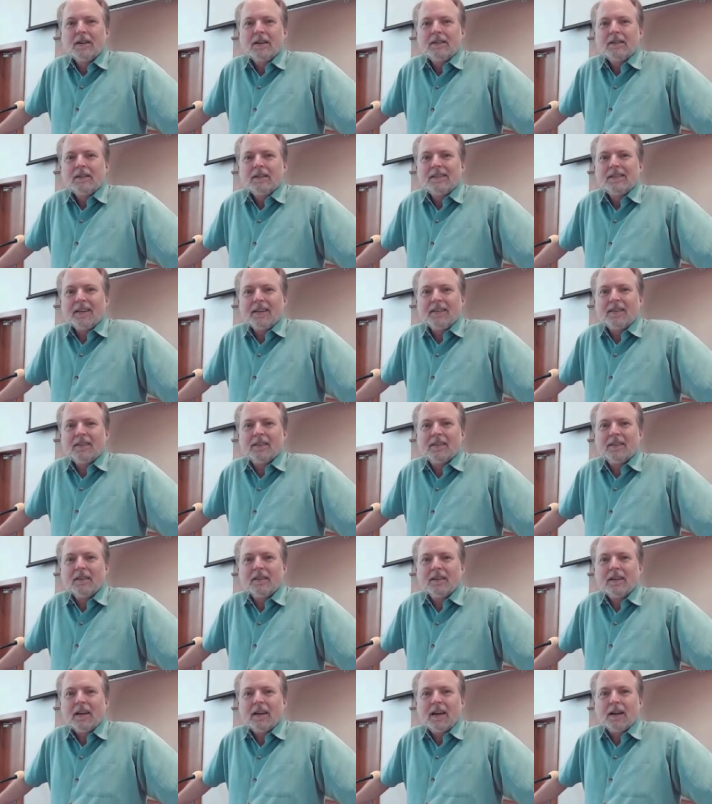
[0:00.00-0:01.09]

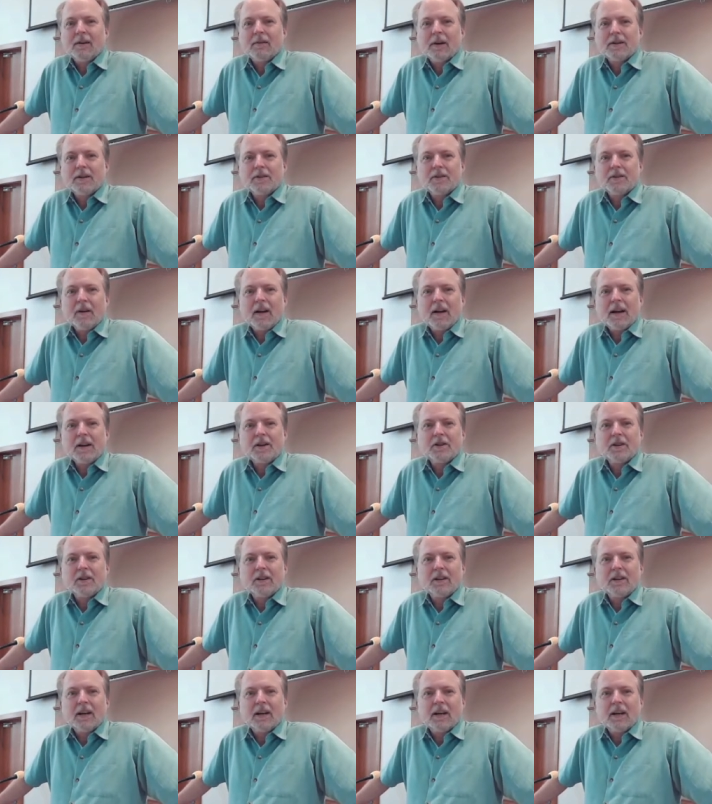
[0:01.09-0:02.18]
death and
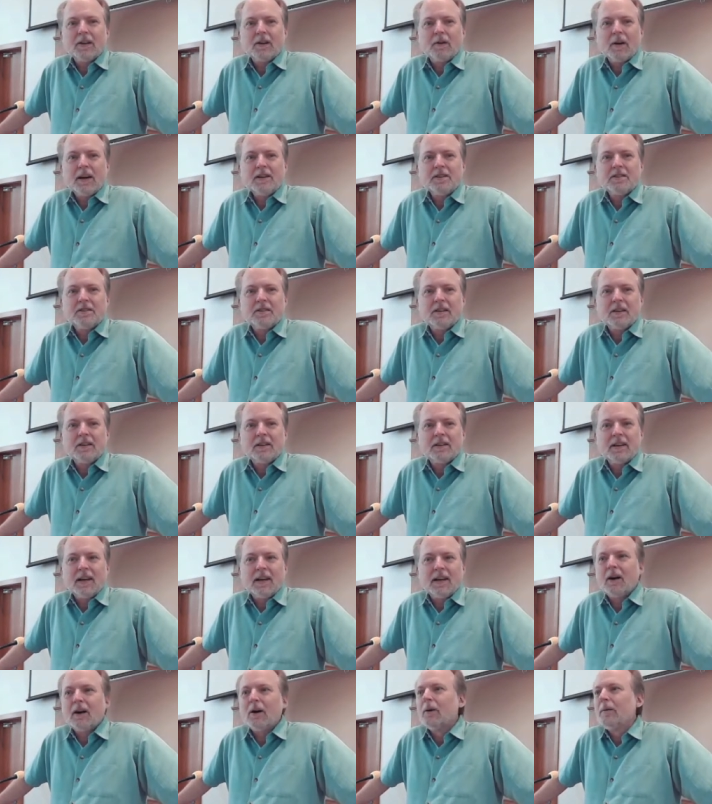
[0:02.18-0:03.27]
resurrection and the grace that
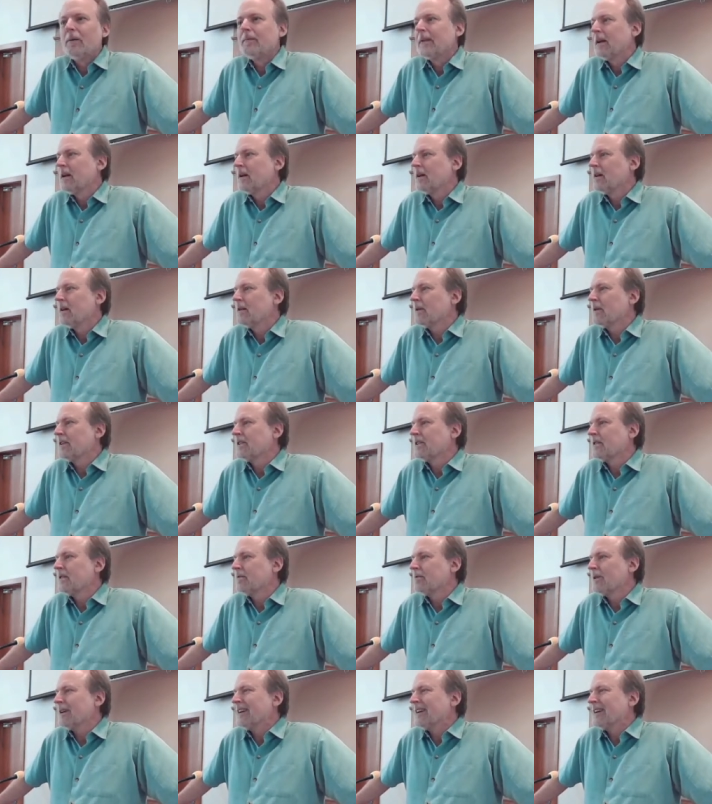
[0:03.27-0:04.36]
now re
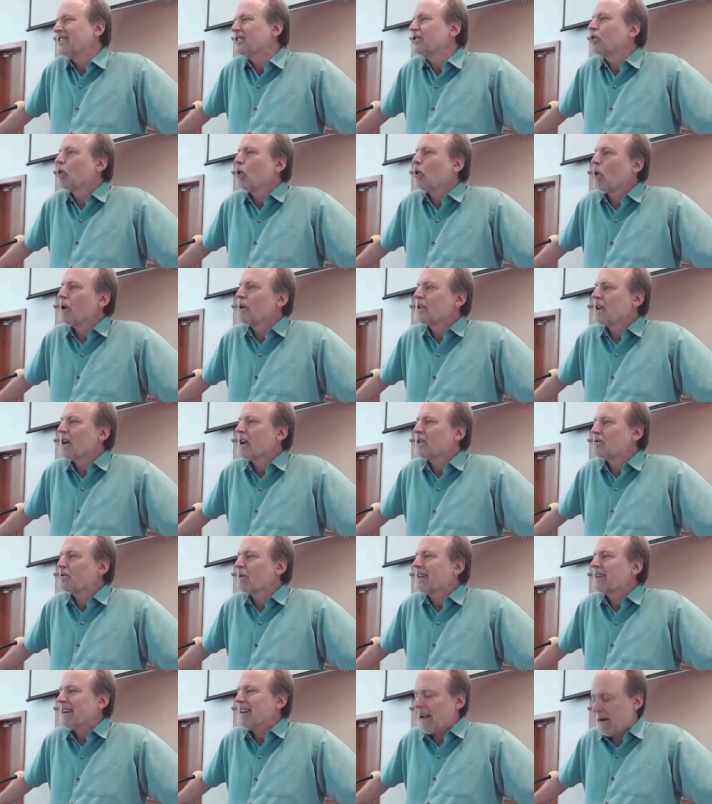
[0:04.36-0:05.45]
restores us,
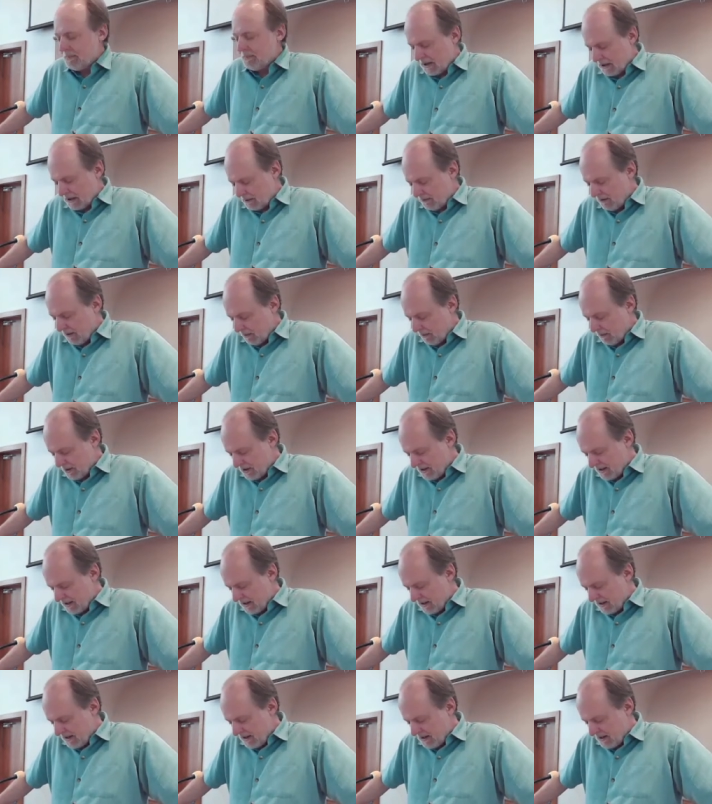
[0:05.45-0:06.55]
redeems us from our
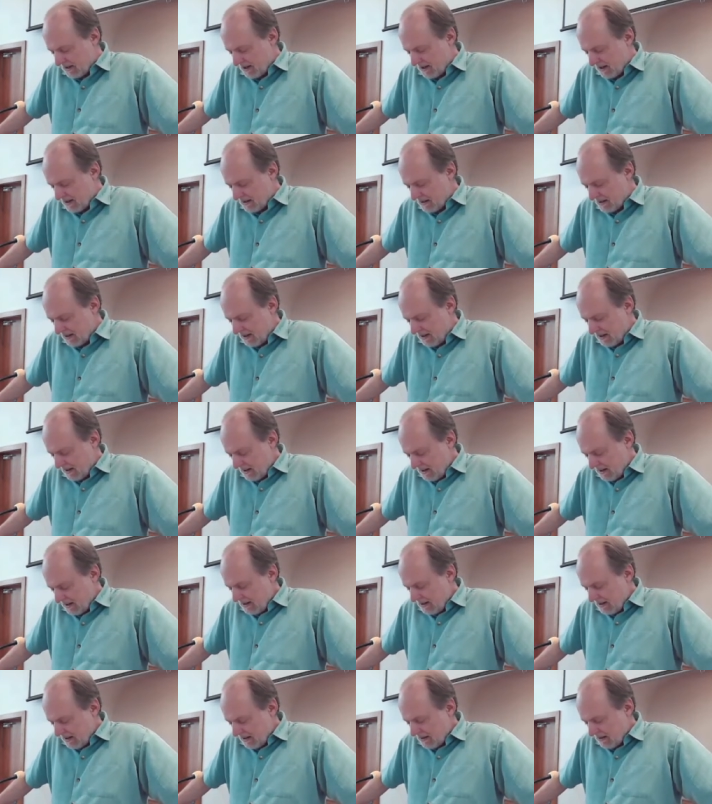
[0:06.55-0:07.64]
sin. He says,
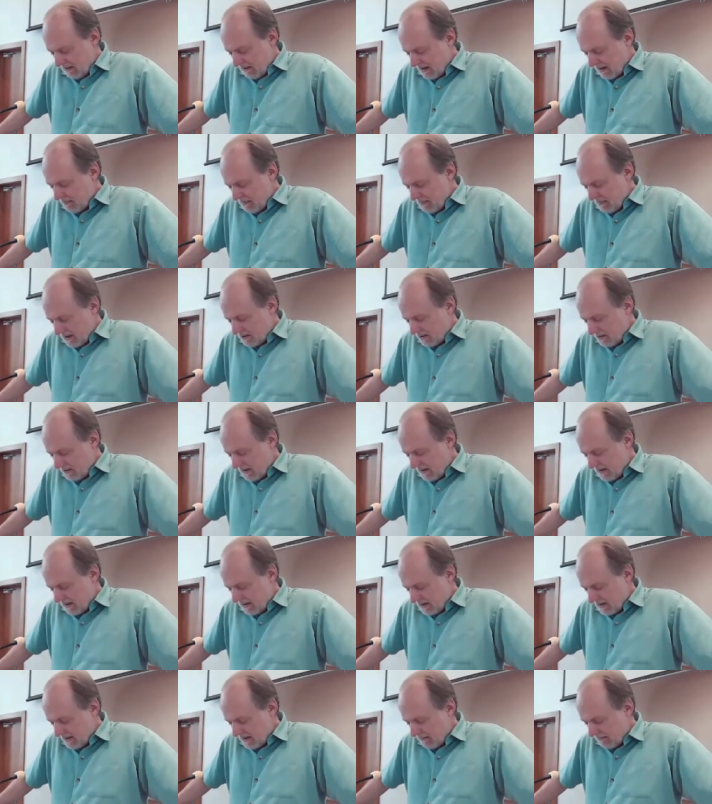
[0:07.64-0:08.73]
The great mystery
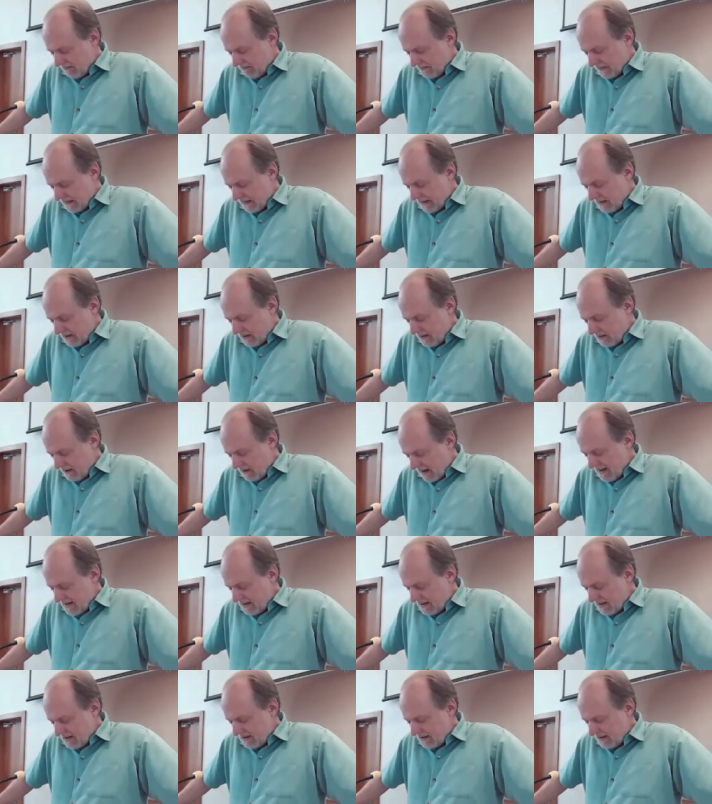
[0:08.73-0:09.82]
is
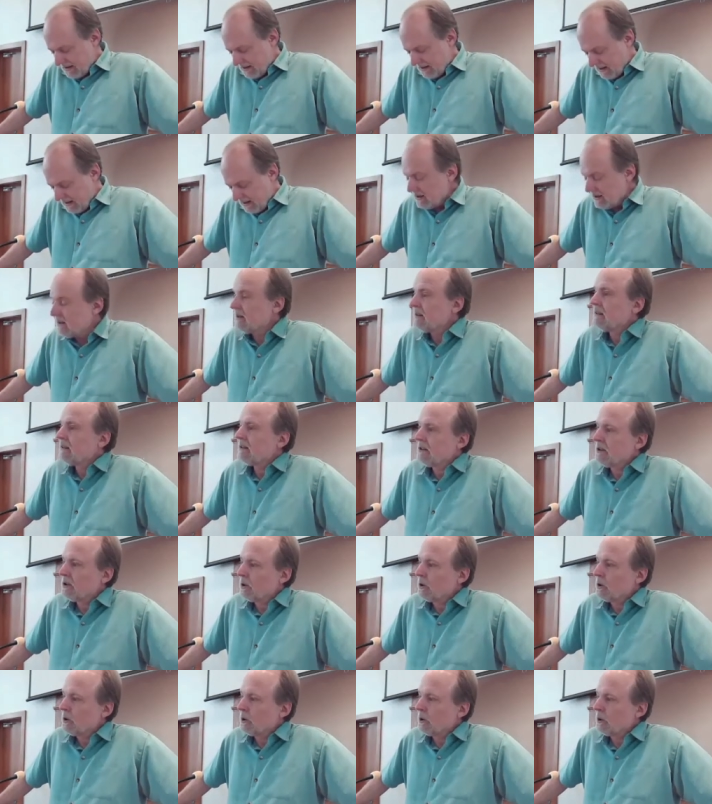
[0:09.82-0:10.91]
Christ in
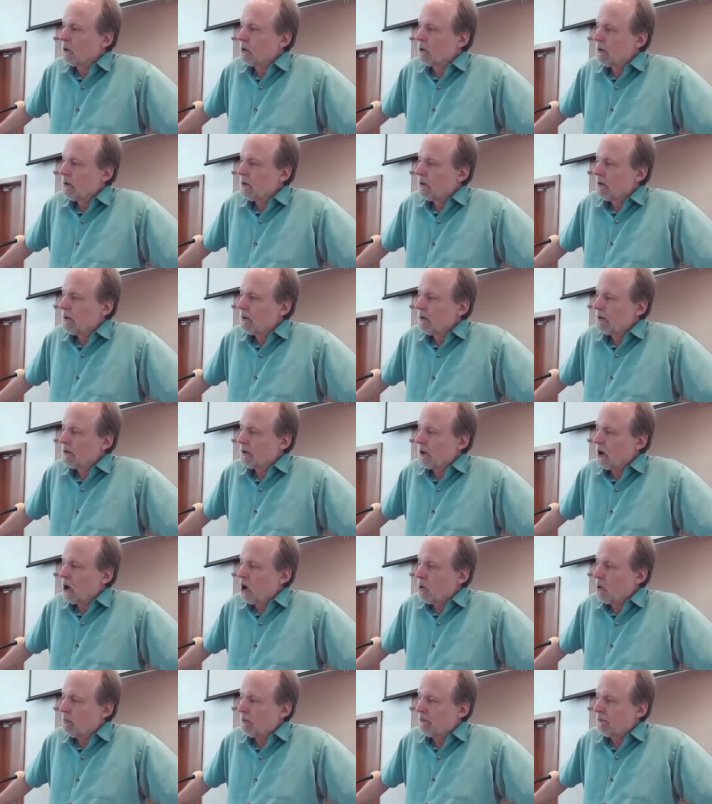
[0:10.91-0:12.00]
you, the
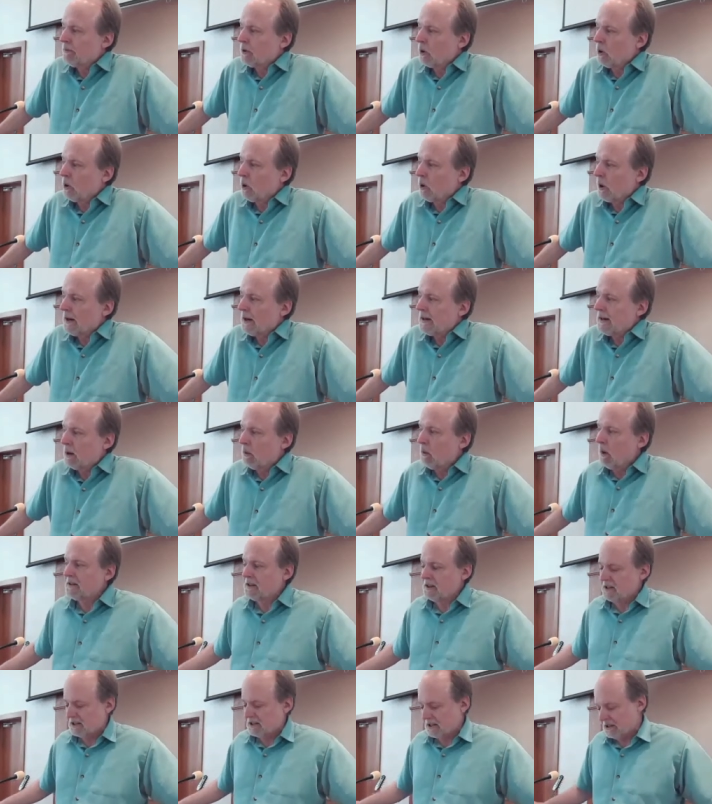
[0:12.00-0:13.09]
hope of glory. Now, what
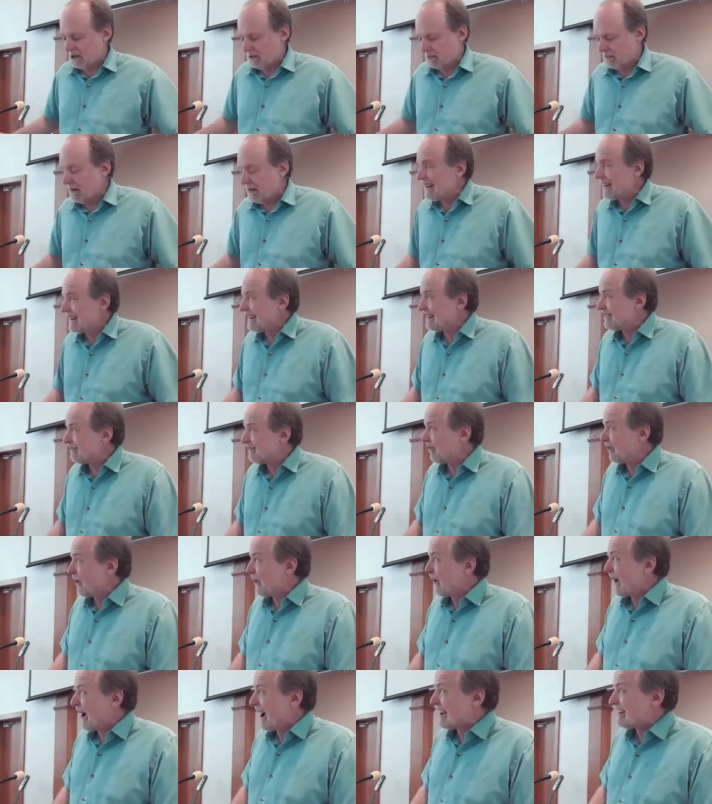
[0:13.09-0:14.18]
does this mean
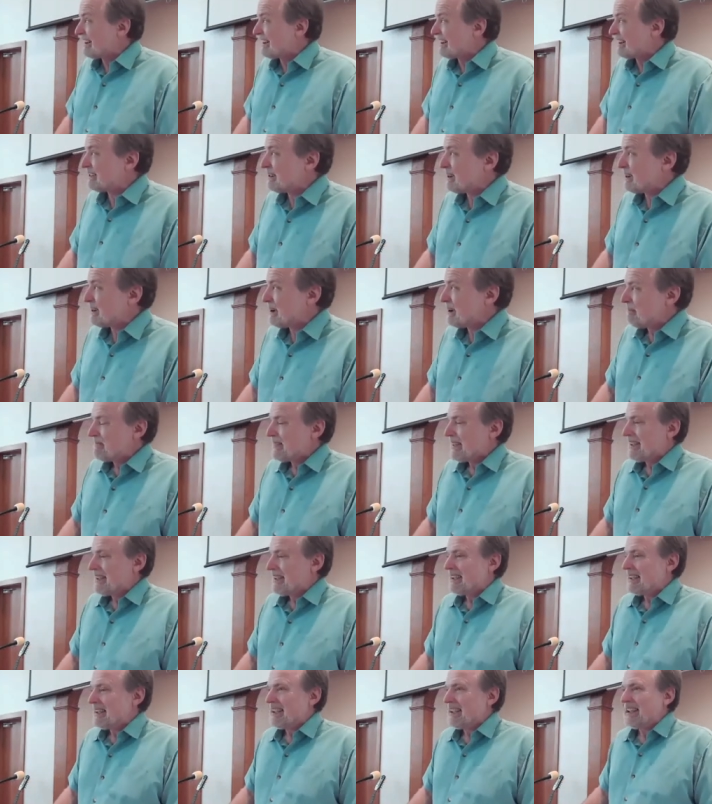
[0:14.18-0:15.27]
for us
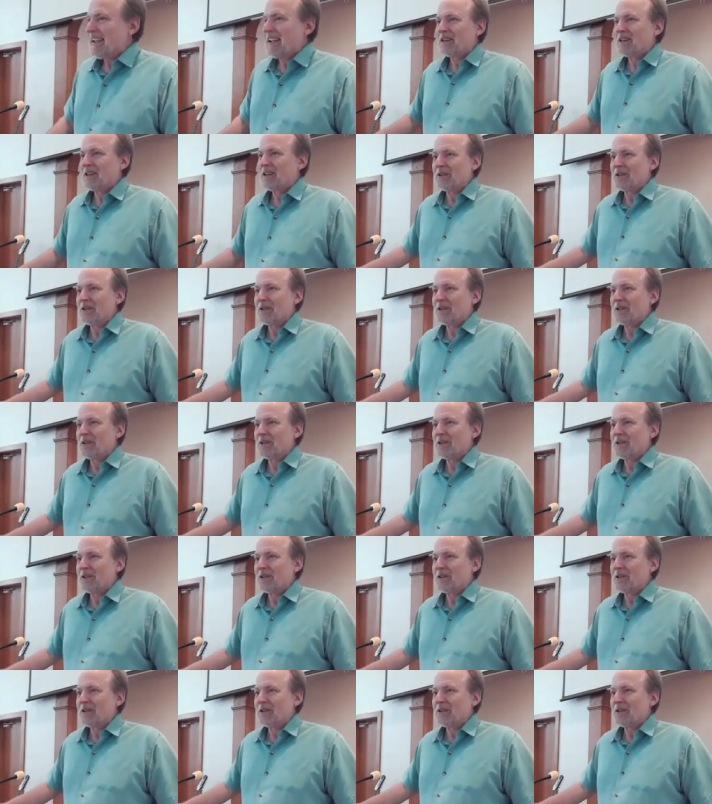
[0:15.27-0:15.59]
in